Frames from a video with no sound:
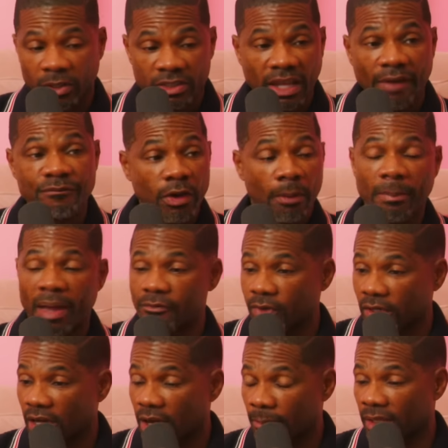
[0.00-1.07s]
because I felt bad for
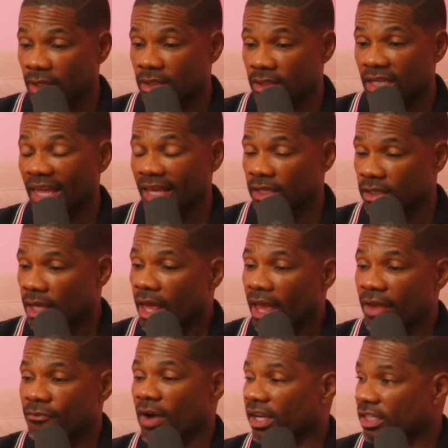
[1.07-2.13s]
coming late,
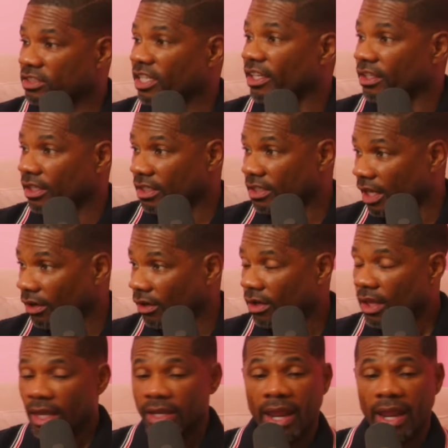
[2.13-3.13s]
if I could take you to dinner.